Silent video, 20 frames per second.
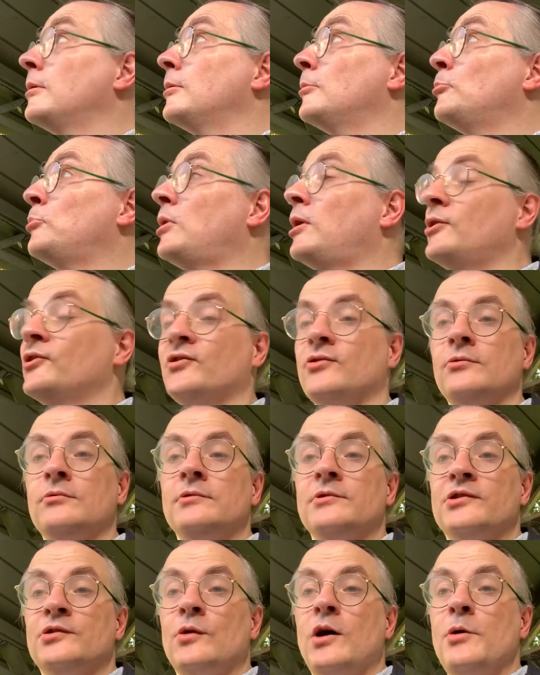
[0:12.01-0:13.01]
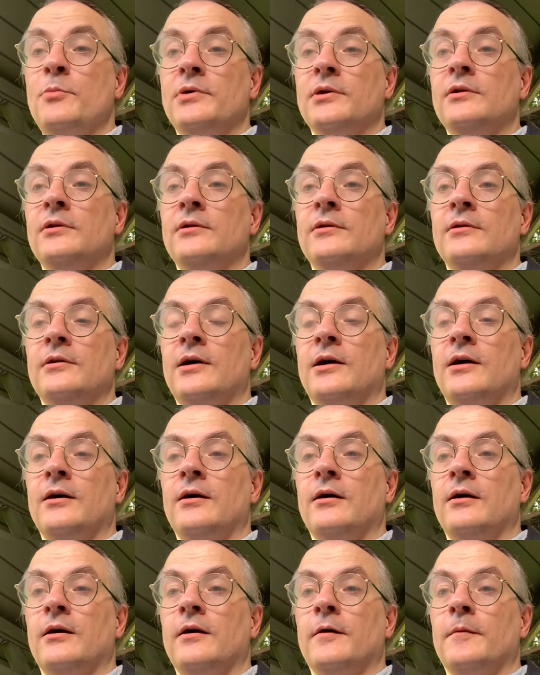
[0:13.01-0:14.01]
parcel to open
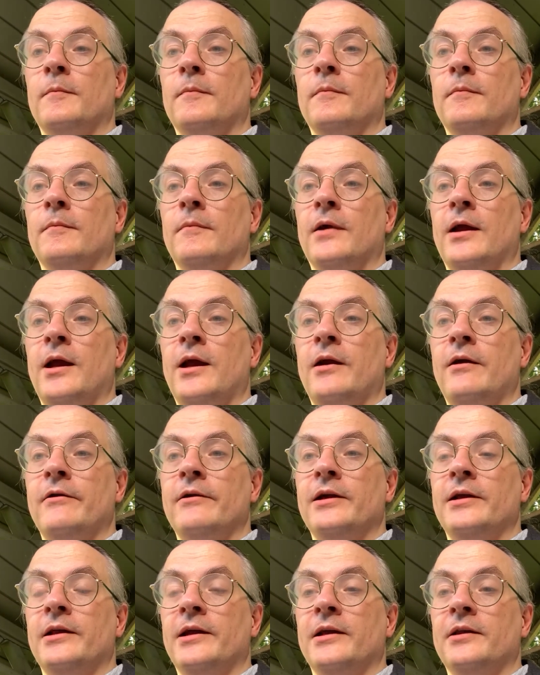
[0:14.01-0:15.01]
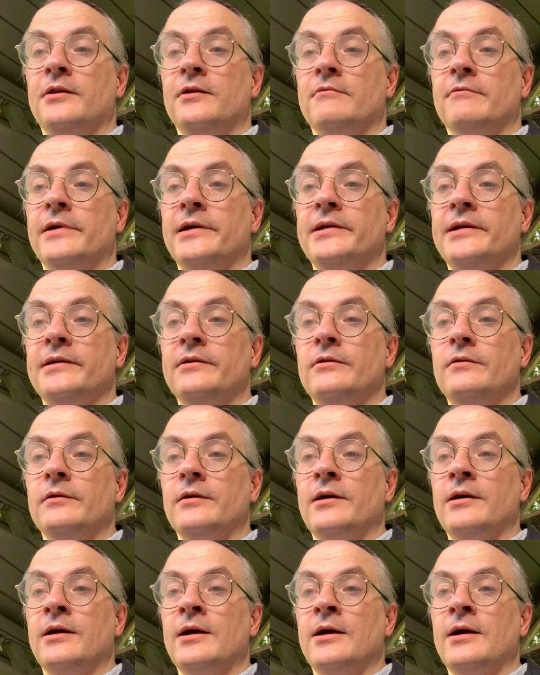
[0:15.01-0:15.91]
here in the reading nook.